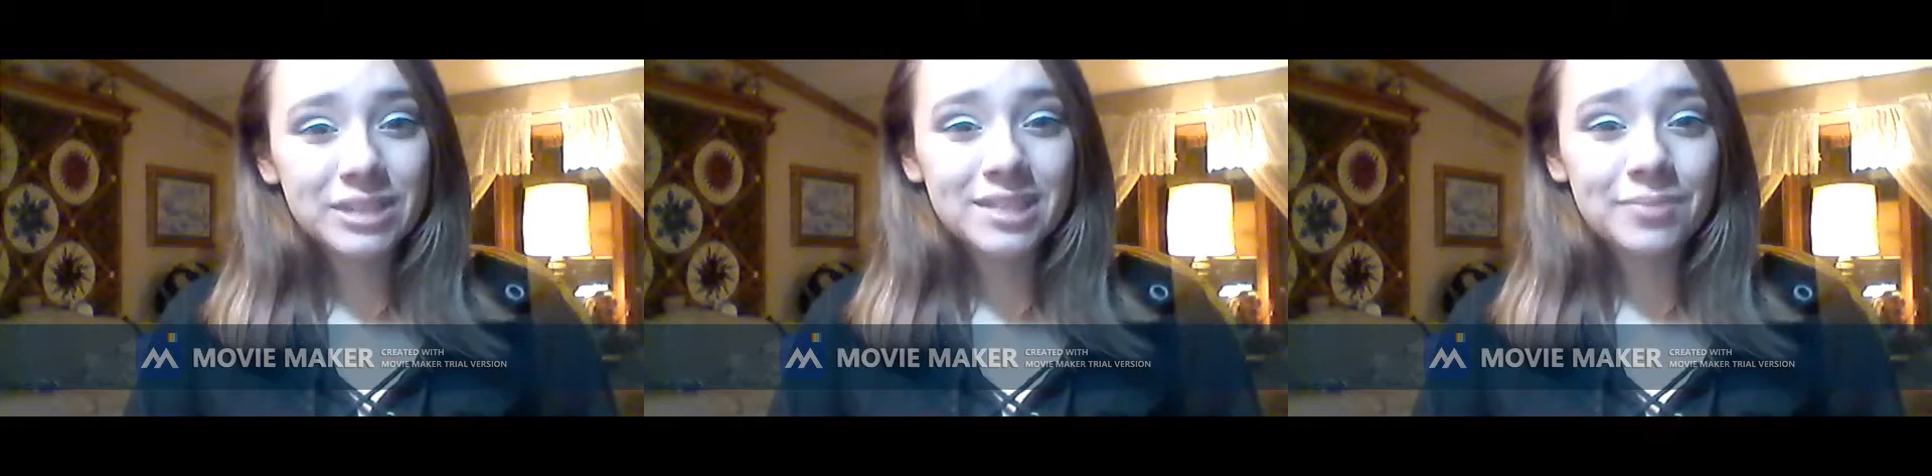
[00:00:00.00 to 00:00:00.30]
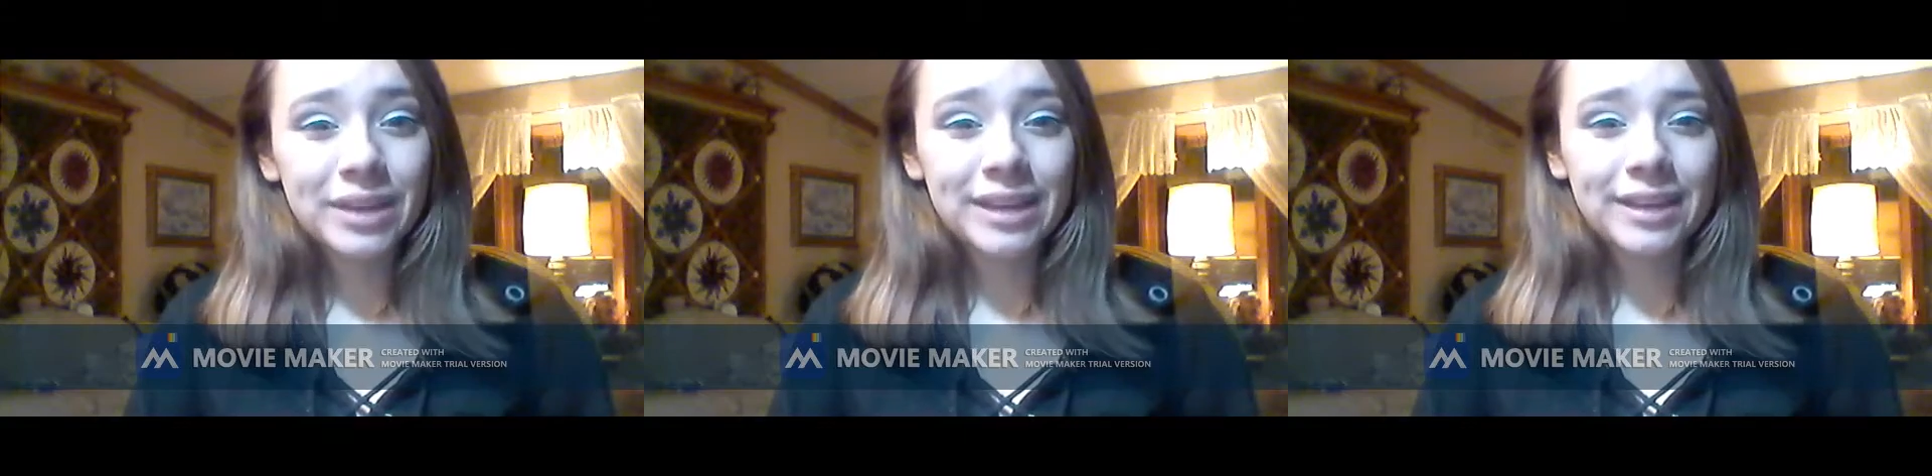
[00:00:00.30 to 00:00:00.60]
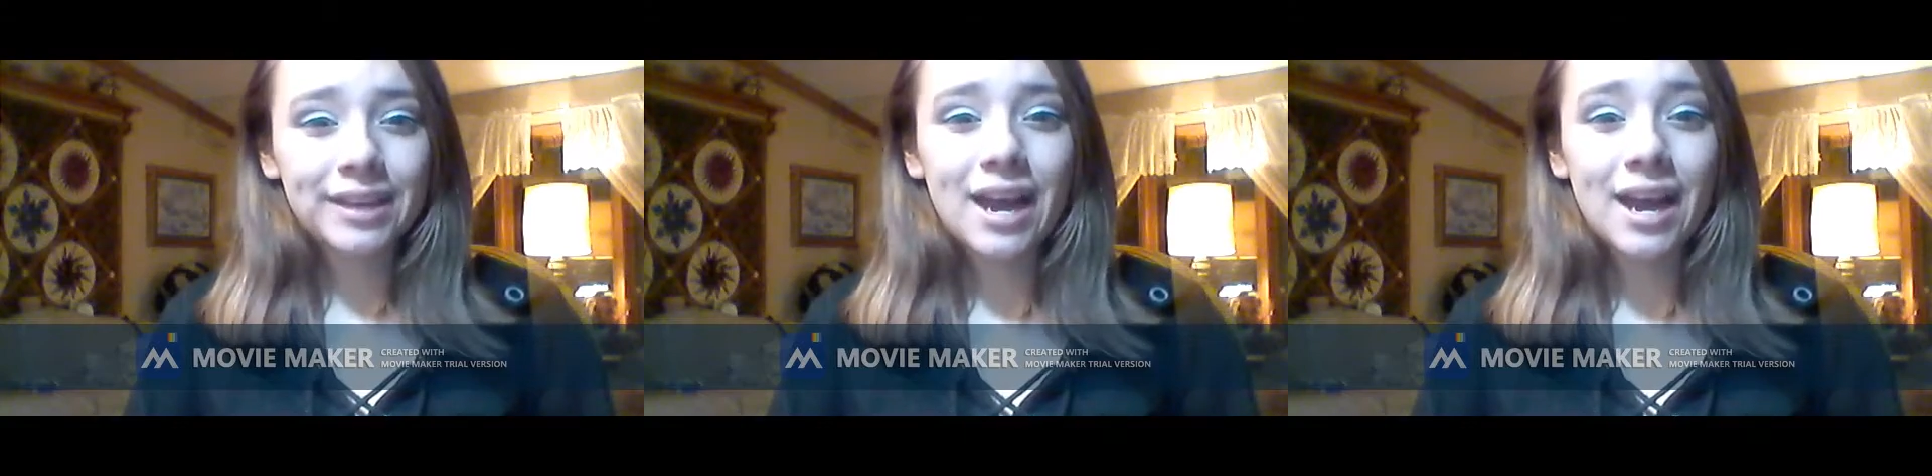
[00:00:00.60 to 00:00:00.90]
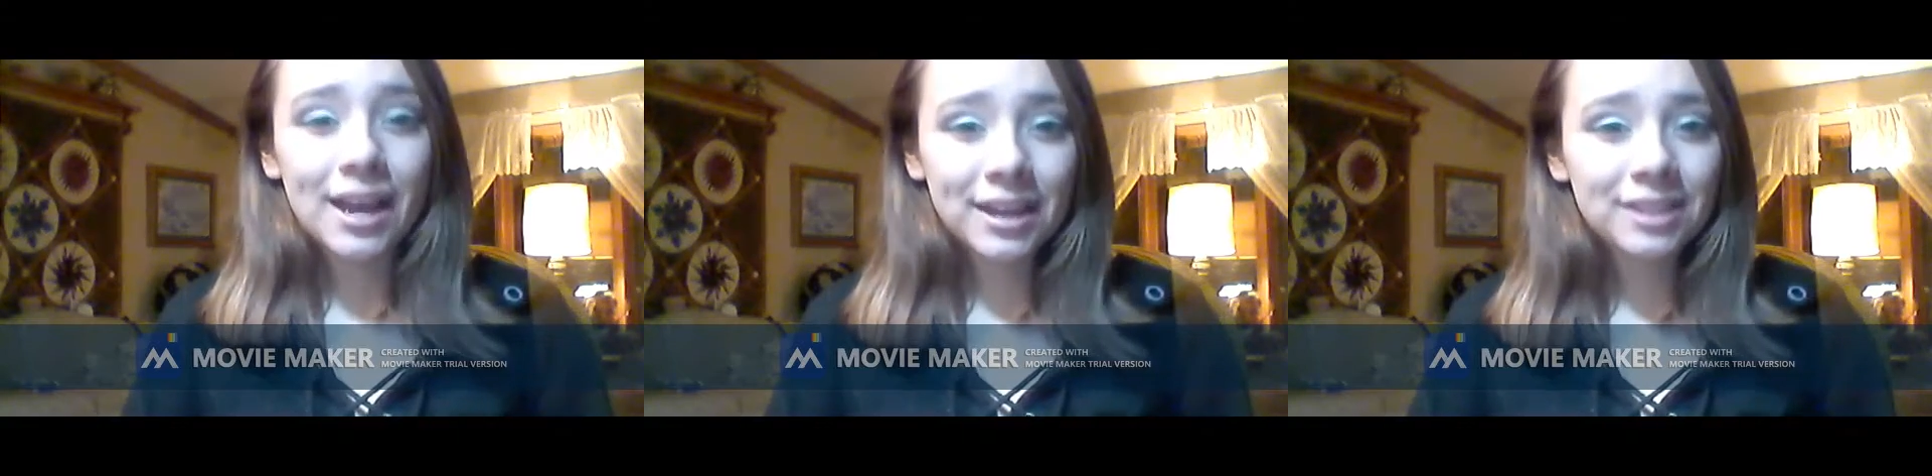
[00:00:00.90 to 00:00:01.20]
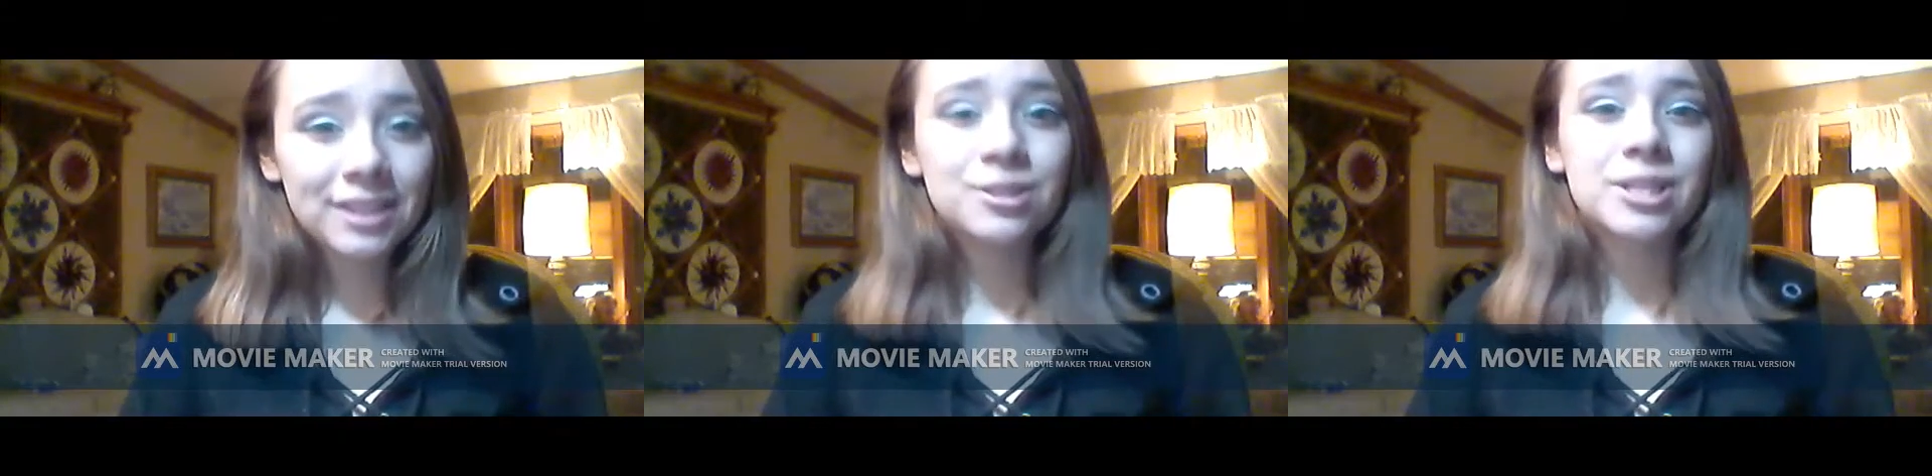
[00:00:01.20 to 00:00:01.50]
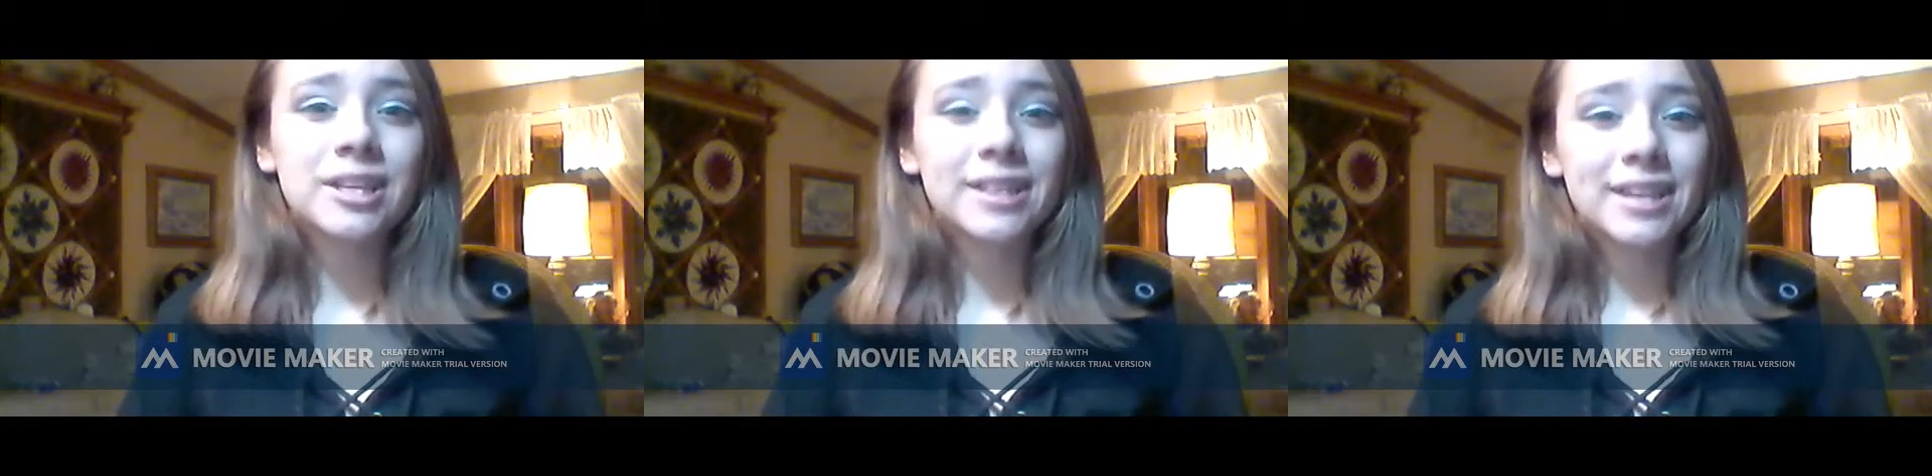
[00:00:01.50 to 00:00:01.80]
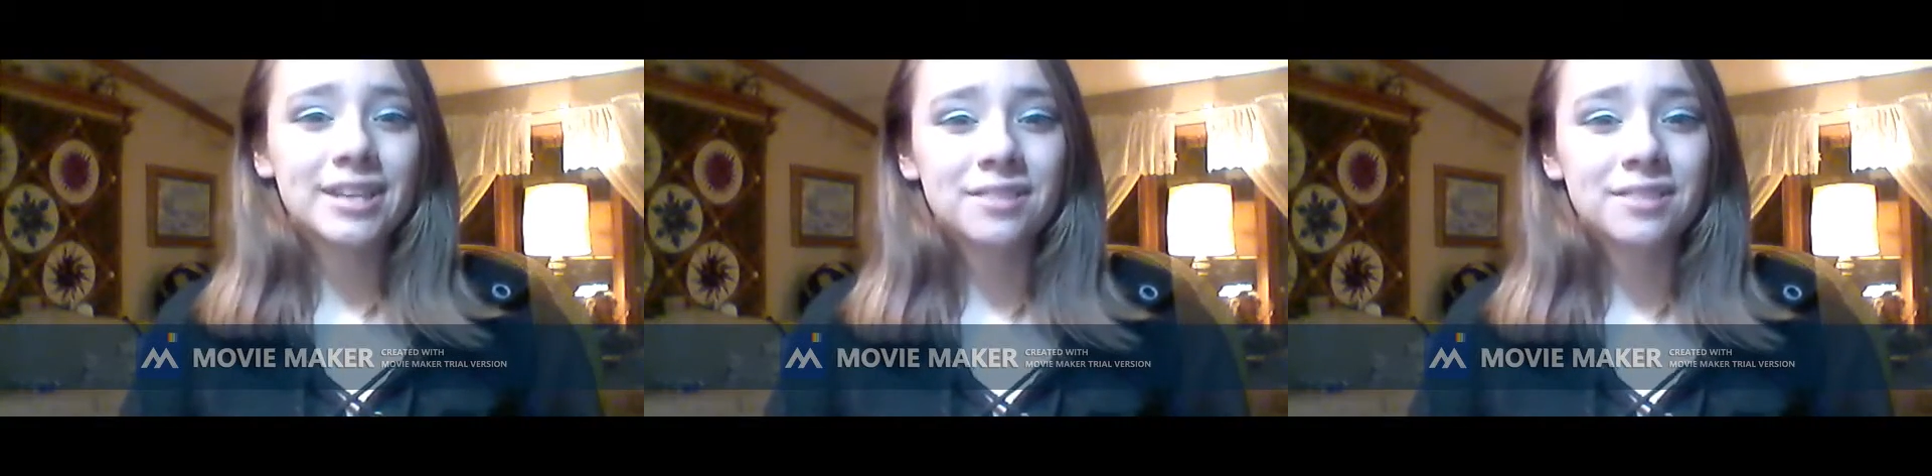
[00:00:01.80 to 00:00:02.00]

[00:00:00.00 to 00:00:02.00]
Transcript: baking, I usually like to